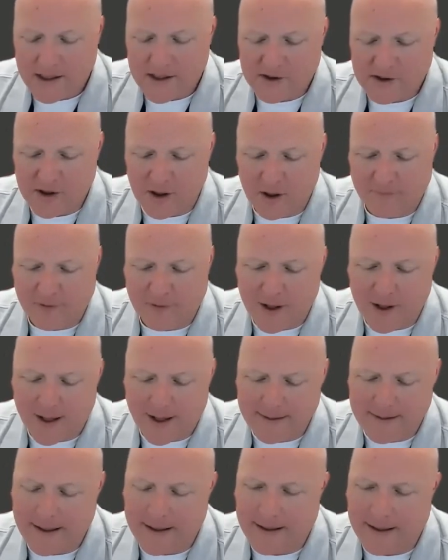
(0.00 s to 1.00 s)
So if you're
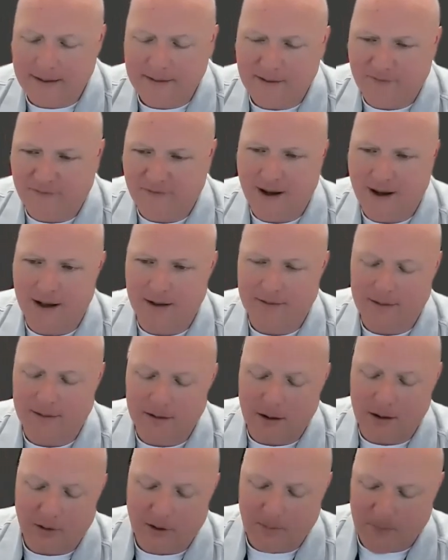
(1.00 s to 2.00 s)
not getting the fact that,
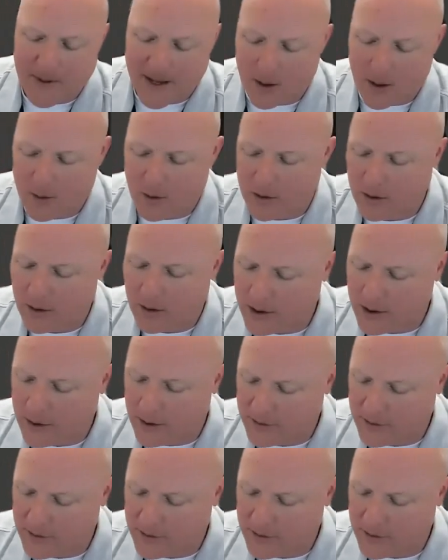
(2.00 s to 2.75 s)
the power,